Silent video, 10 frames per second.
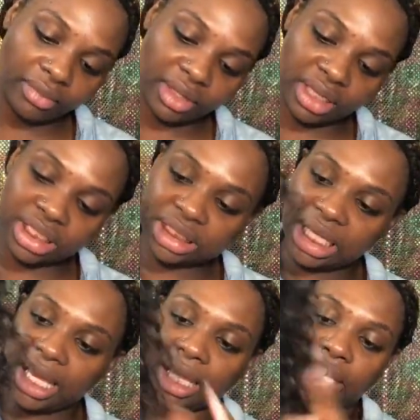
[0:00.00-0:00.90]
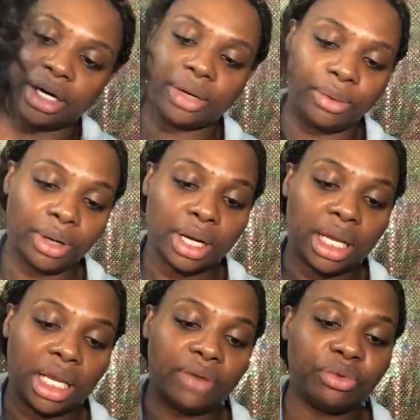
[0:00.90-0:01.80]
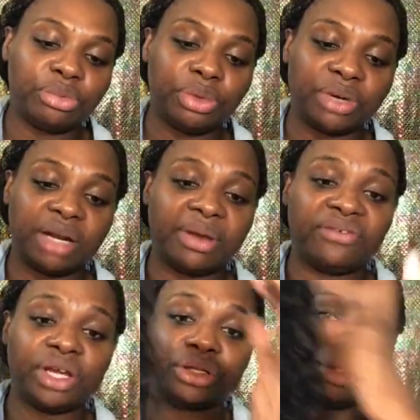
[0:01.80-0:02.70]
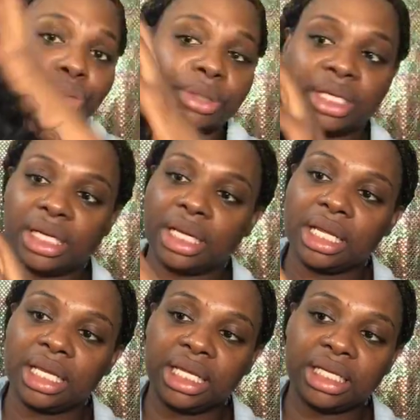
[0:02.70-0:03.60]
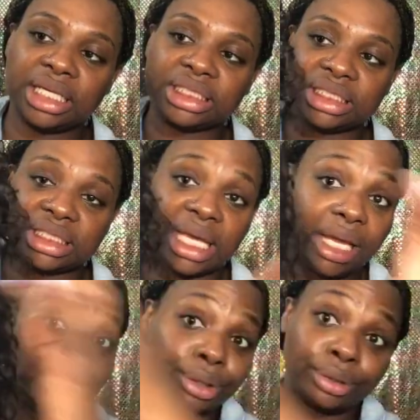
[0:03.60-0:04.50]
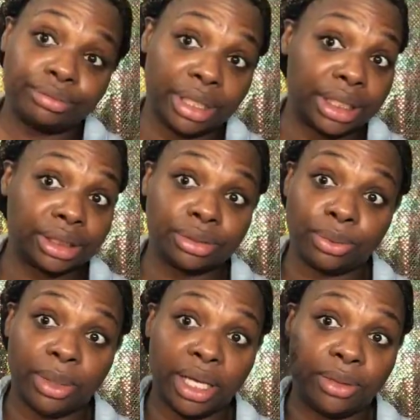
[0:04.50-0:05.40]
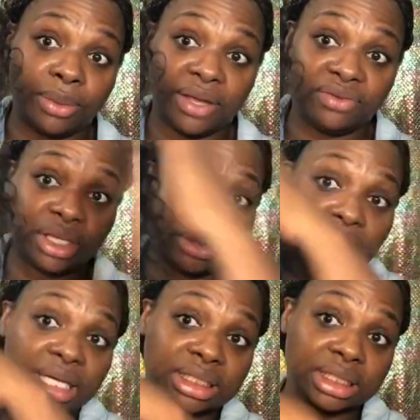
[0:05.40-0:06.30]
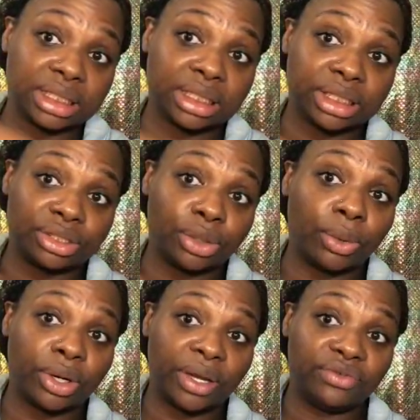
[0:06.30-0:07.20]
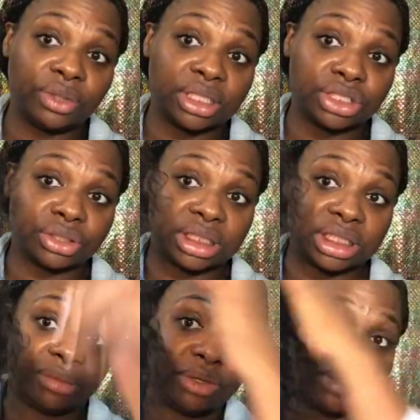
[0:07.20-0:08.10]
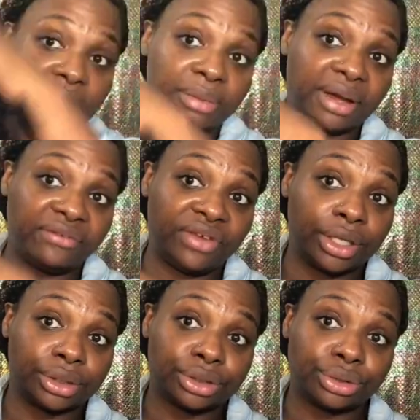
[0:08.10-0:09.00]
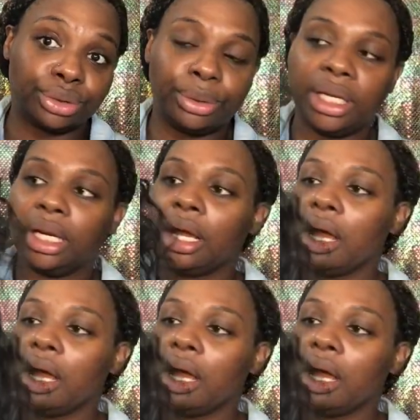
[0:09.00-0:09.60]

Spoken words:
This hair, even with me running my finger through it, it doesn't tangle, and it's wet and wavy, and you guys can, the water wave, you can literally see me running my fingers through it.